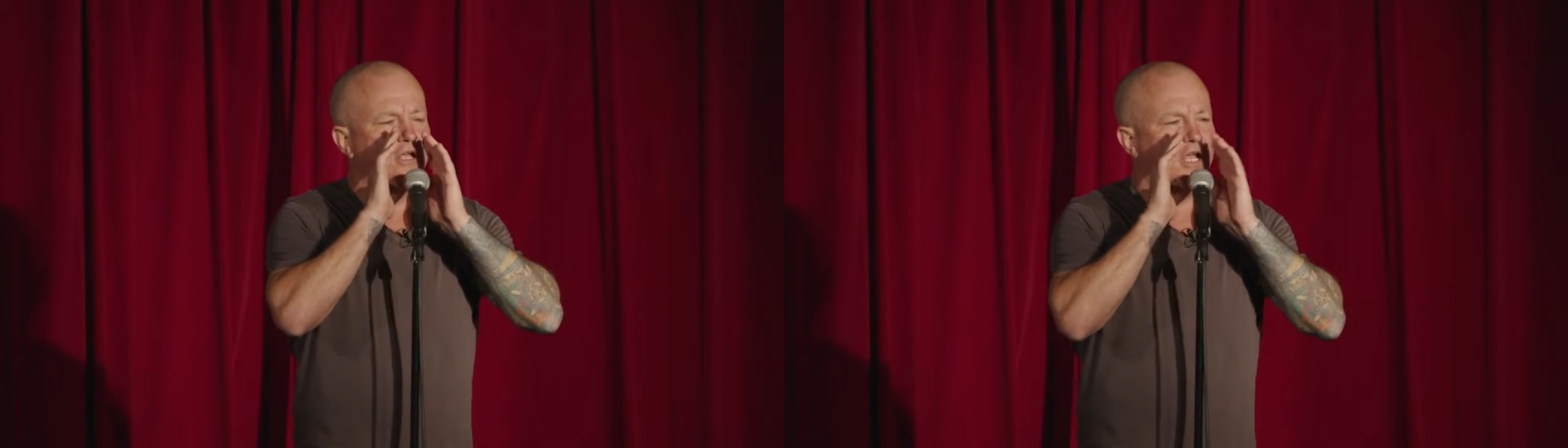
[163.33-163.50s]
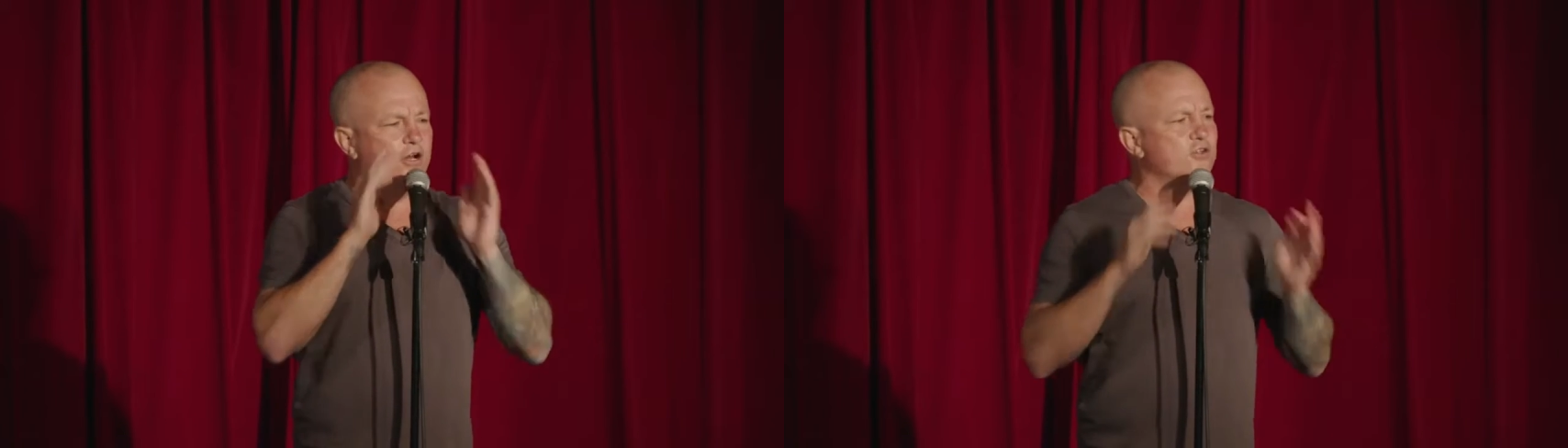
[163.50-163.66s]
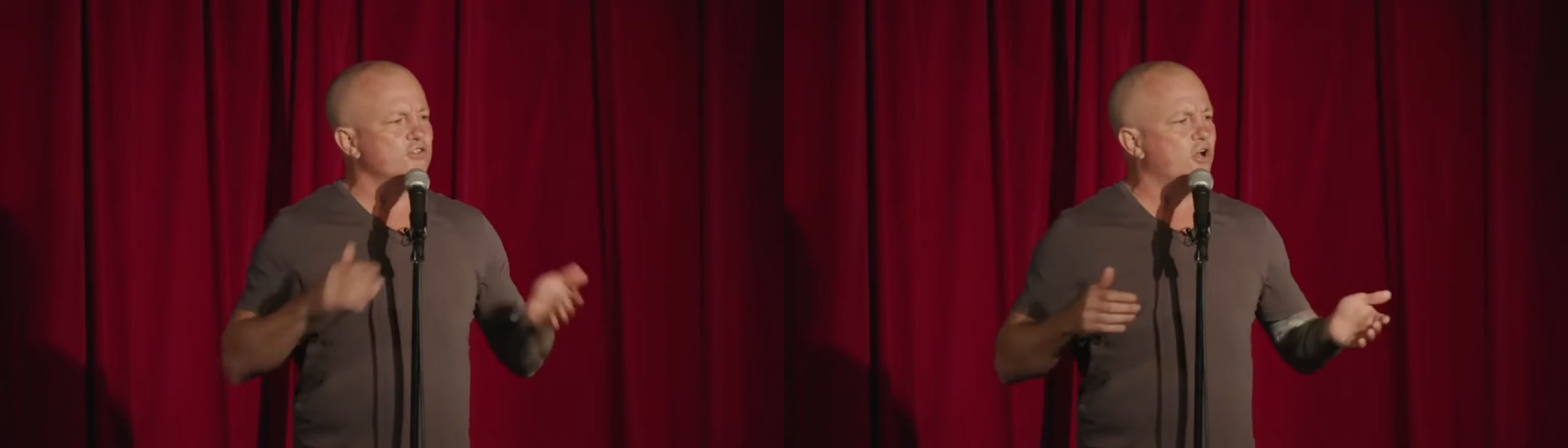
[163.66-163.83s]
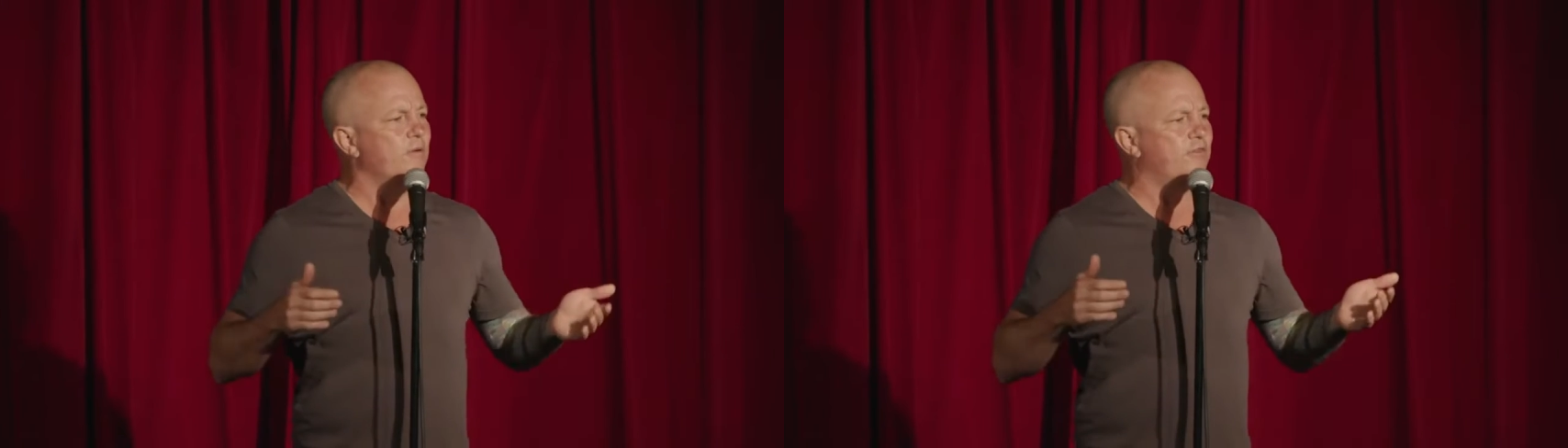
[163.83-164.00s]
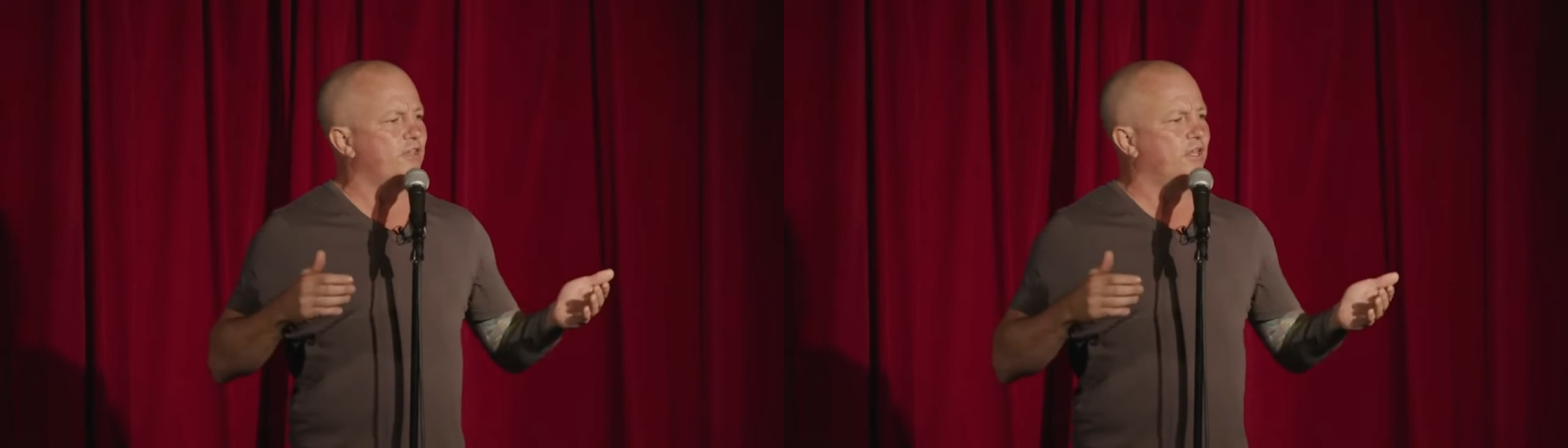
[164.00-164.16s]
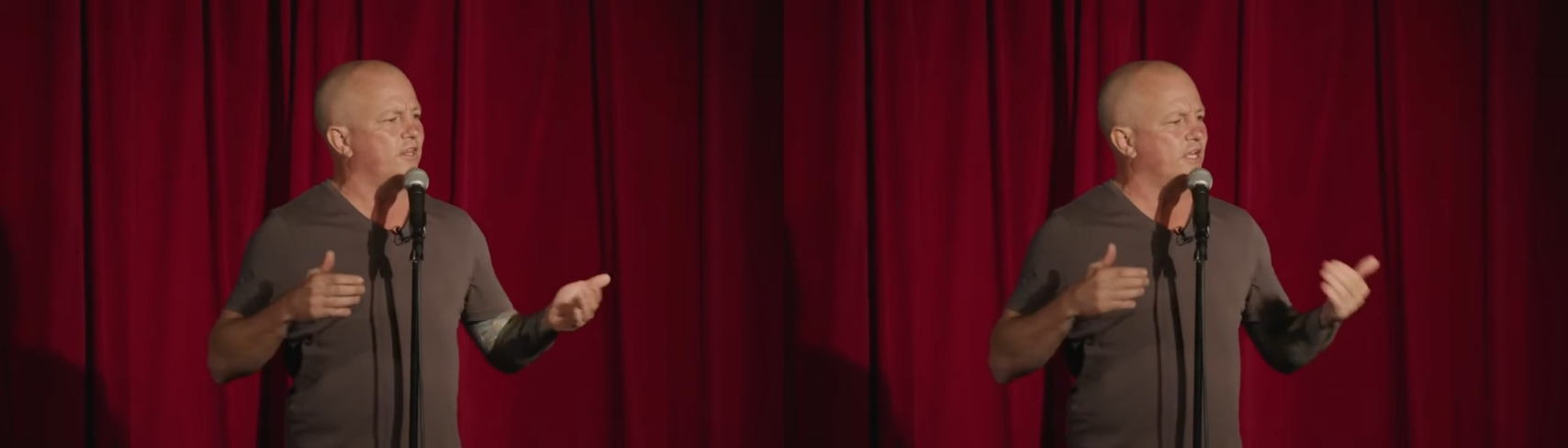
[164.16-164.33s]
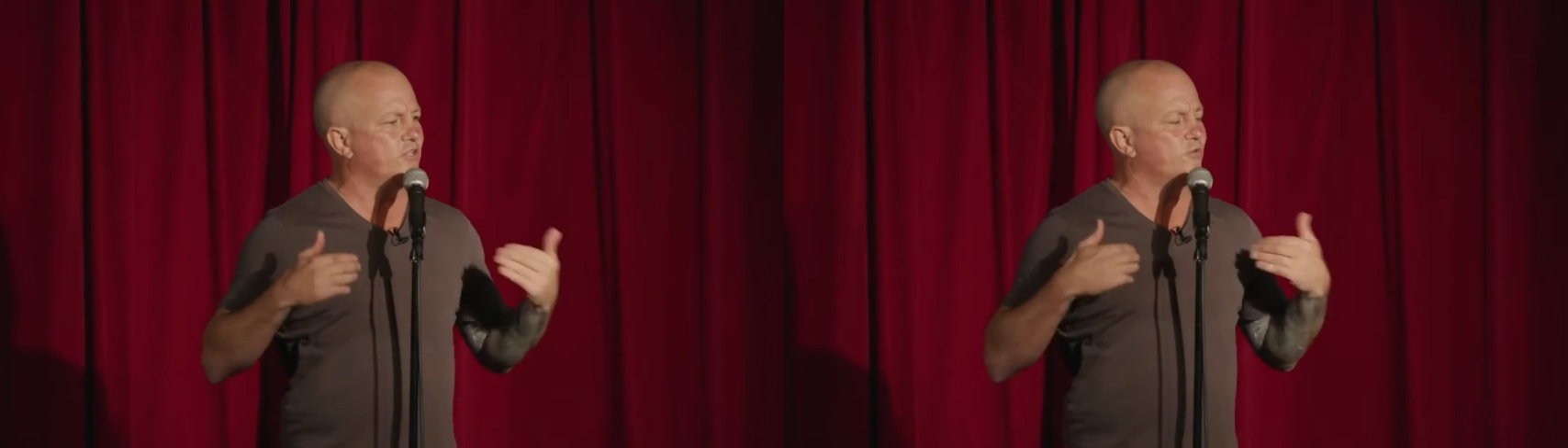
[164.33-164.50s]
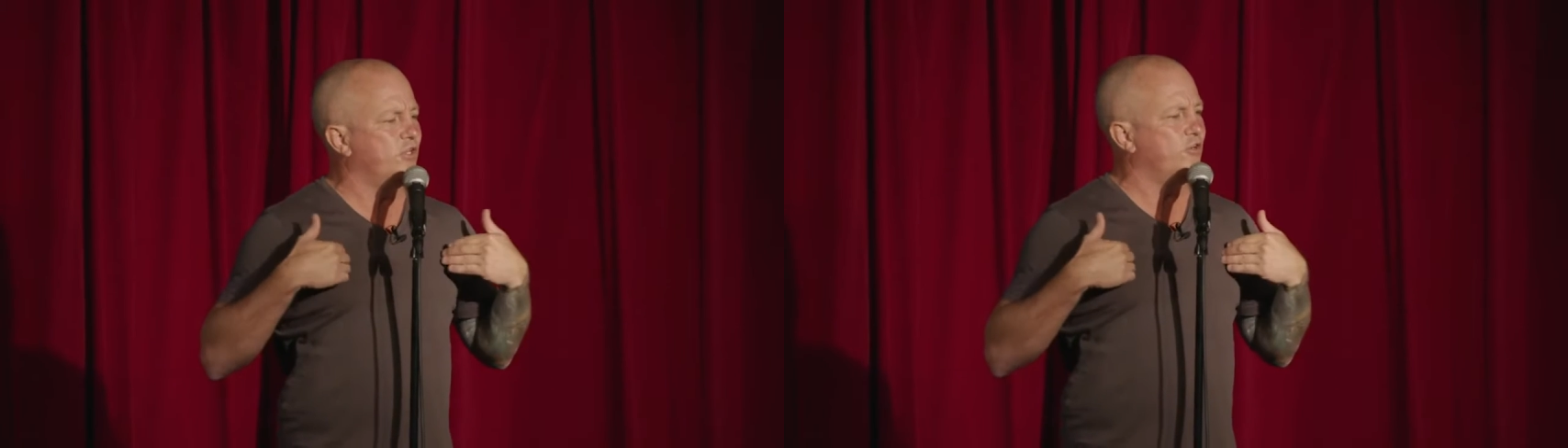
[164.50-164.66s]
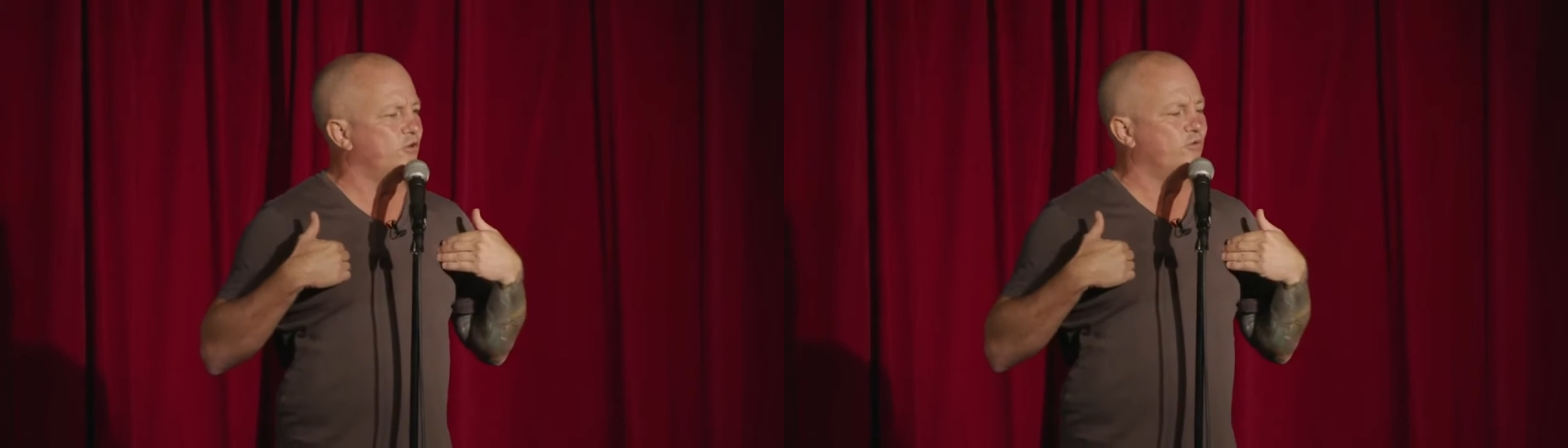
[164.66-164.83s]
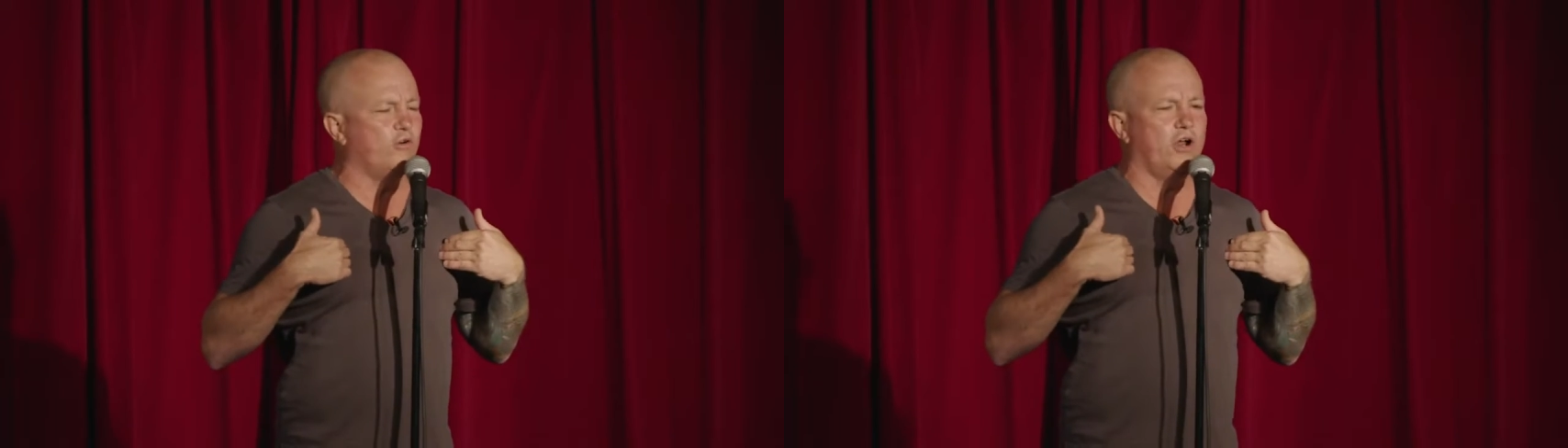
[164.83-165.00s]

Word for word: And because I'm thinking that's what you're doing